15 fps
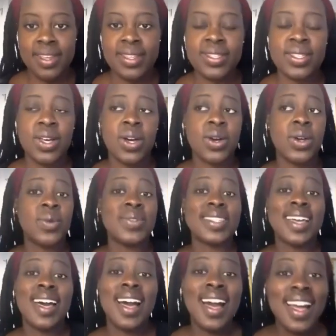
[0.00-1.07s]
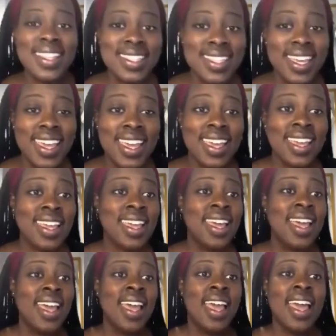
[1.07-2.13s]
So it was a hot day
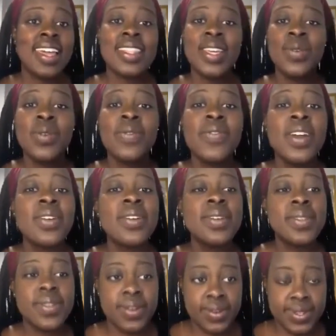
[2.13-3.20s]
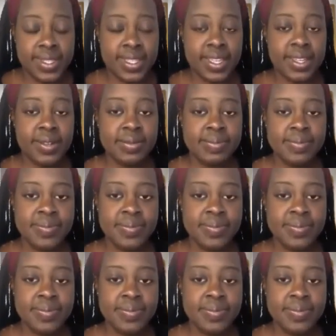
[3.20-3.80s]
and they were very thirsty.